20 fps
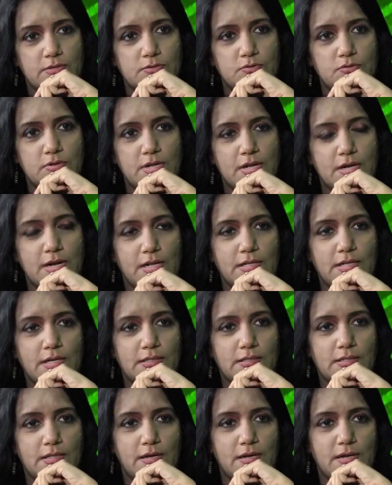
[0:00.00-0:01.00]
chuddaniki
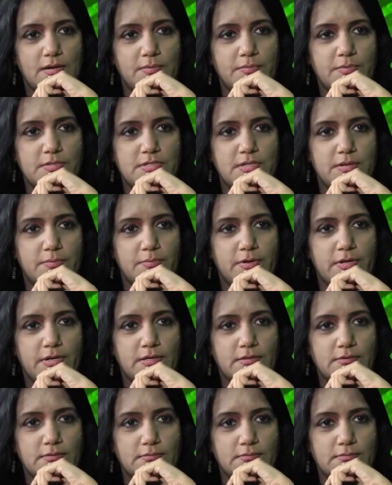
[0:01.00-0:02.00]
andagattala kanipinchindi eppudina?